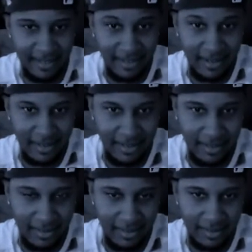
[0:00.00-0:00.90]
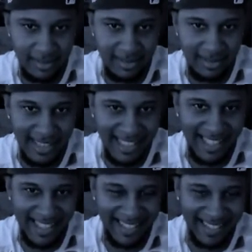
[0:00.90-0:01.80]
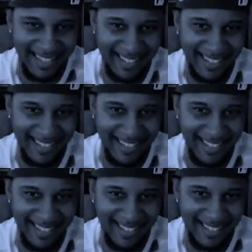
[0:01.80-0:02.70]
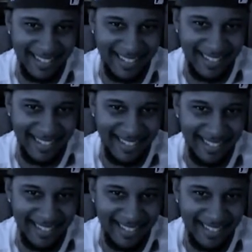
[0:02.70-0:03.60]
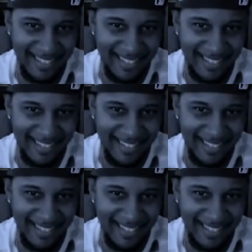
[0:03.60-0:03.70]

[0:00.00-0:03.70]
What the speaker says: The person shown says nothing.